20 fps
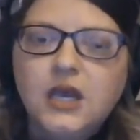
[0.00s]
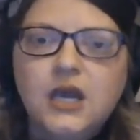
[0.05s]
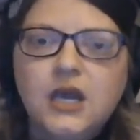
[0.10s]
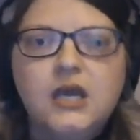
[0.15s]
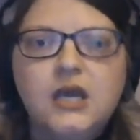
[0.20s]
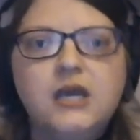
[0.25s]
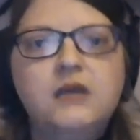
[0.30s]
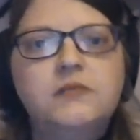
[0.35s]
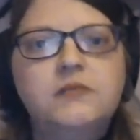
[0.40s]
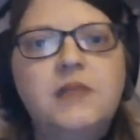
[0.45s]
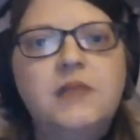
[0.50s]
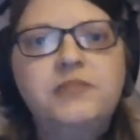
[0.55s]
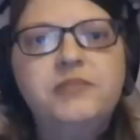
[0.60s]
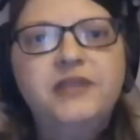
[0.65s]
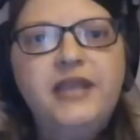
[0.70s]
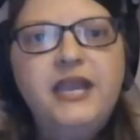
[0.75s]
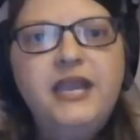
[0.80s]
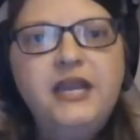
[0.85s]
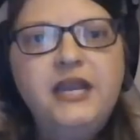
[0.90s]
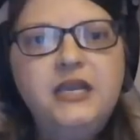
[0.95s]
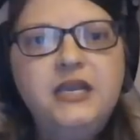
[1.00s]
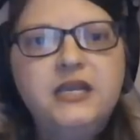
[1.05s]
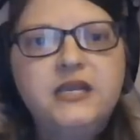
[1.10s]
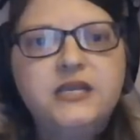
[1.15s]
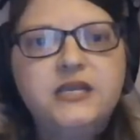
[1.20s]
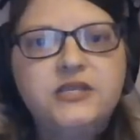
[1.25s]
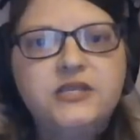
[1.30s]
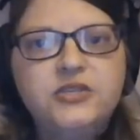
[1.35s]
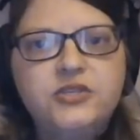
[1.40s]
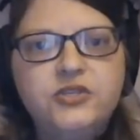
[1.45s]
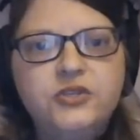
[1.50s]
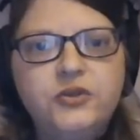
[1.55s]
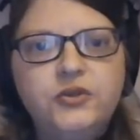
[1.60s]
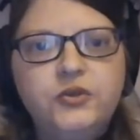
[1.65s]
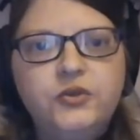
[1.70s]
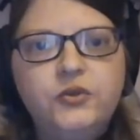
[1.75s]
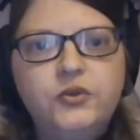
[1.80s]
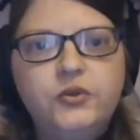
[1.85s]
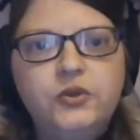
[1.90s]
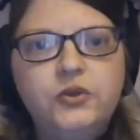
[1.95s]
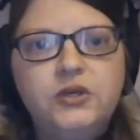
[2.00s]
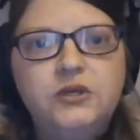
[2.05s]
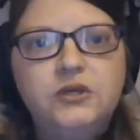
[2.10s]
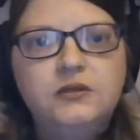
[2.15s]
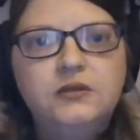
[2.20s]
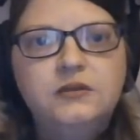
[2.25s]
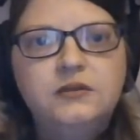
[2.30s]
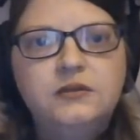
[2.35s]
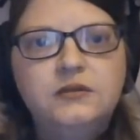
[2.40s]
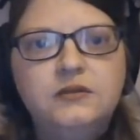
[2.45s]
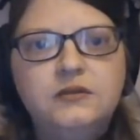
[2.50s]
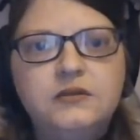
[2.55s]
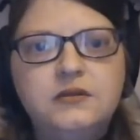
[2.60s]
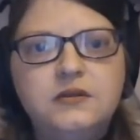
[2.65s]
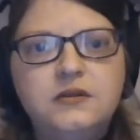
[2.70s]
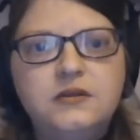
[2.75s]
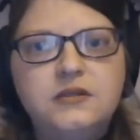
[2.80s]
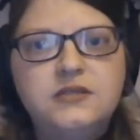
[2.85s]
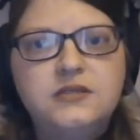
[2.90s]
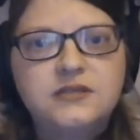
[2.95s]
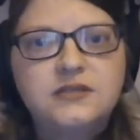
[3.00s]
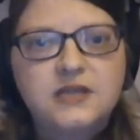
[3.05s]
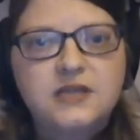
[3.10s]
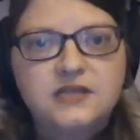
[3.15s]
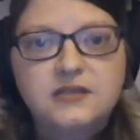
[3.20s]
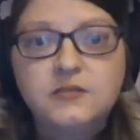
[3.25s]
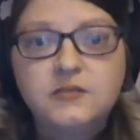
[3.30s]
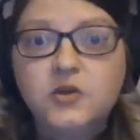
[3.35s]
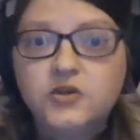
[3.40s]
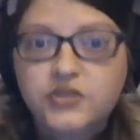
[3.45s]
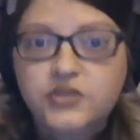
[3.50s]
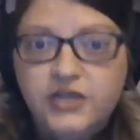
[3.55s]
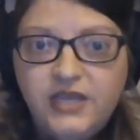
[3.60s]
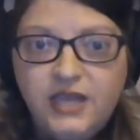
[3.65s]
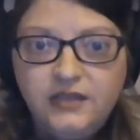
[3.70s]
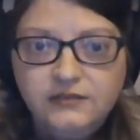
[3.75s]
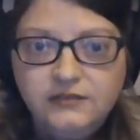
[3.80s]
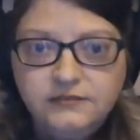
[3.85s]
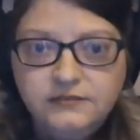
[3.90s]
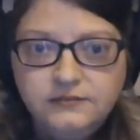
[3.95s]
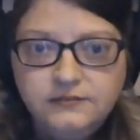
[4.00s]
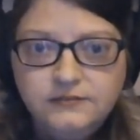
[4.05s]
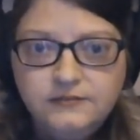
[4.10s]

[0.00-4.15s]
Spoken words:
My plan is to discuss the motion again.